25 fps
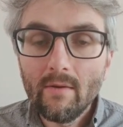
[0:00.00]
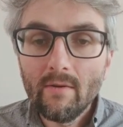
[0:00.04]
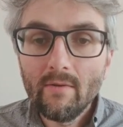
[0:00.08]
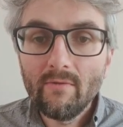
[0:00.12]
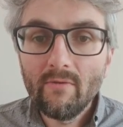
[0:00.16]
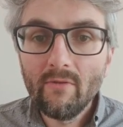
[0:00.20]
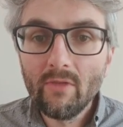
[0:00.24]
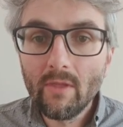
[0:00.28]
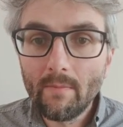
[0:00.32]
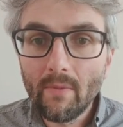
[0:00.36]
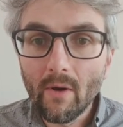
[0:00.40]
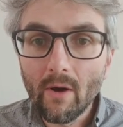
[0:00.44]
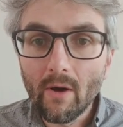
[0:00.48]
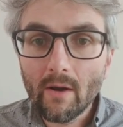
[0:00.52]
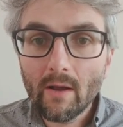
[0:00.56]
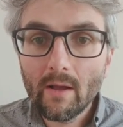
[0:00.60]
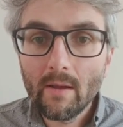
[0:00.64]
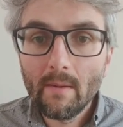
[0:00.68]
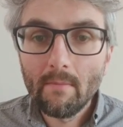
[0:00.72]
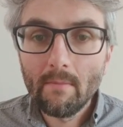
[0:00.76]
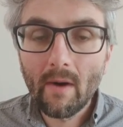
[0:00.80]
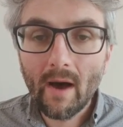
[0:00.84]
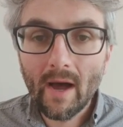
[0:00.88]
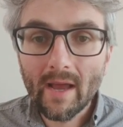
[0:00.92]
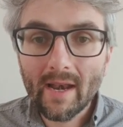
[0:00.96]
for the book
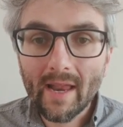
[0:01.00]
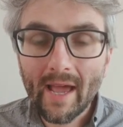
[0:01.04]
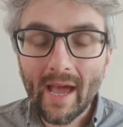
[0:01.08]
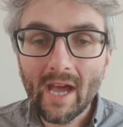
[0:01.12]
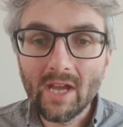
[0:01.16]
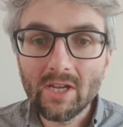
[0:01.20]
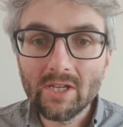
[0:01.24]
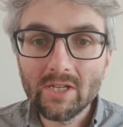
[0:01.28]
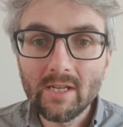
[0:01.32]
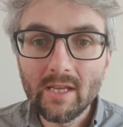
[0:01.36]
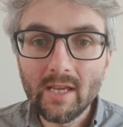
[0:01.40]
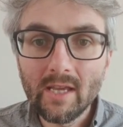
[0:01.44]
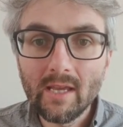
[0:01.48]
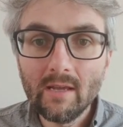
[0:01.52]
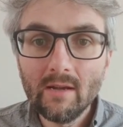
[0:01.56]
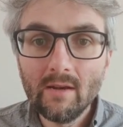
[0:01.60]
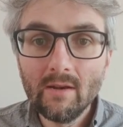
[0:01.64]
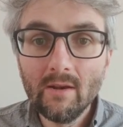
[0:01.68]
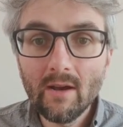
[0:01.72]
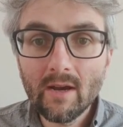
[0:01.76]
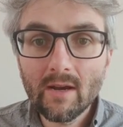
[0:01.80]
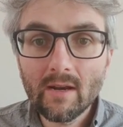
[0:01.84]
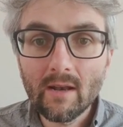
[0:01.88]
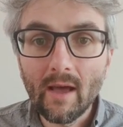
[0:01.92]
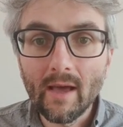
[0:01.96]
might actually
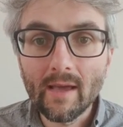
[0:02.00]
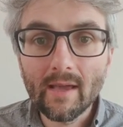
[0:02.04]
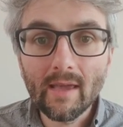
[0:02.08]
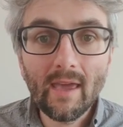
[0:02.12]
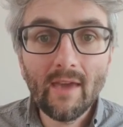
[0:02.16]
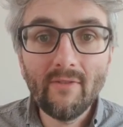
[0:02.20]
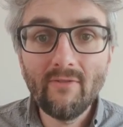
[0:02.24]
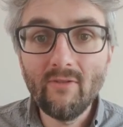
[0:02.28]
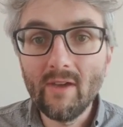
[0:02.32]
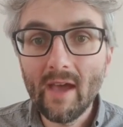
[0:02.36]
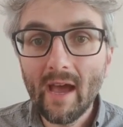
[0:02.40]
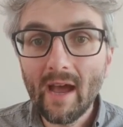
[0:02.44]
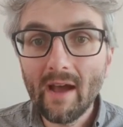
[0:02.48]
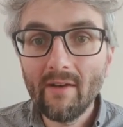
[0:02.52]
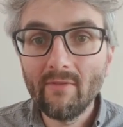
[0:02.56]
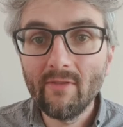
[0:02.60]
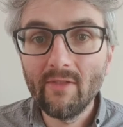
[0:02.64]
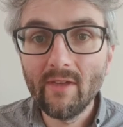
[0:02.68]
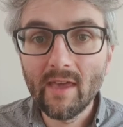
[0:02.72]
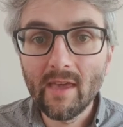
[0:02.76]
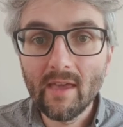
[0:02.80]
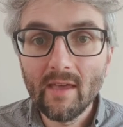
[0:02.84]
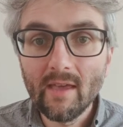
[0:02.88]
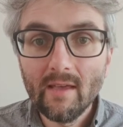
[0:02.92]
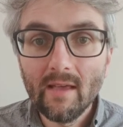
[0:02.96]
look like if you have
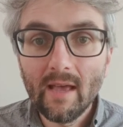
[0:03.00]
the